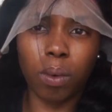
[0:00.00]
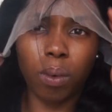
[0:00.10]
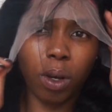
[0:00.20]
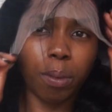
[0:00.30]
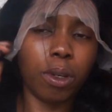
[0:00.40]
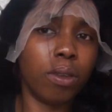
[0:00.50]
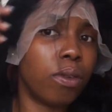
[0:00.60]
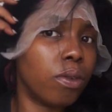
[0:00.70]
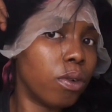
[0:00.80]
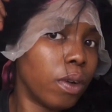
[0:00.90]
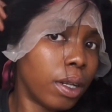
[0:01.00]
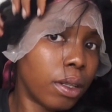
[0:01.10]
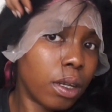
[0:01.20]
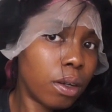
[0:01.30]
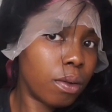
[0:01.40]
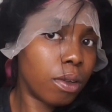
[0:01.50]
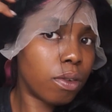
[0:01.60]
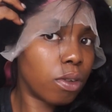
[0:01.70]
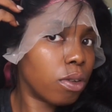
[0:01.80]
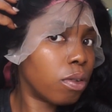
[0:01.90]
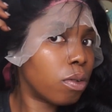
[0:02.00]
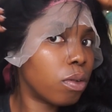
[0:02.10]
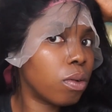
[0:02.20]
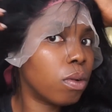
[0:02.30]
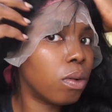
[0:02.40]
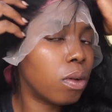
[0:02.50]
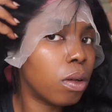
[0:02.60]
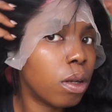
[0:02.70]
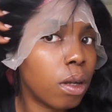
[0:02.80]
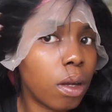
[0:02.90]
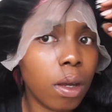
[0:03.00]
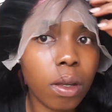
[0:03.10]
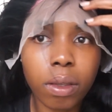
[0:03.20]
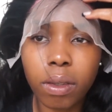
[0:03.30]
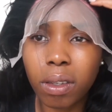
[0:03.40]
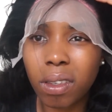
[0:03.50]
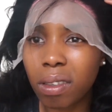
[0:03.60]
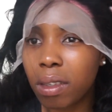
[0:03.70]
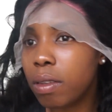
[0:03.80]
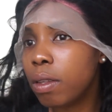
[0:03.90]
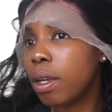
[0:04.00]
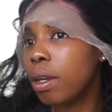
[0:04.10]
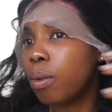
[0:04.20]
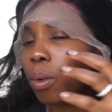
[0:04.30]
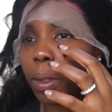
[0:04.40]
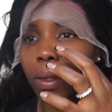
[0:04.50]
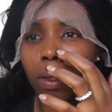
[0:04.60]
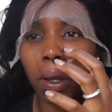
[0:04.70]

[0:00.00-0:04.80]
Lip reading: What I'm going to do right now is just to tint this hair with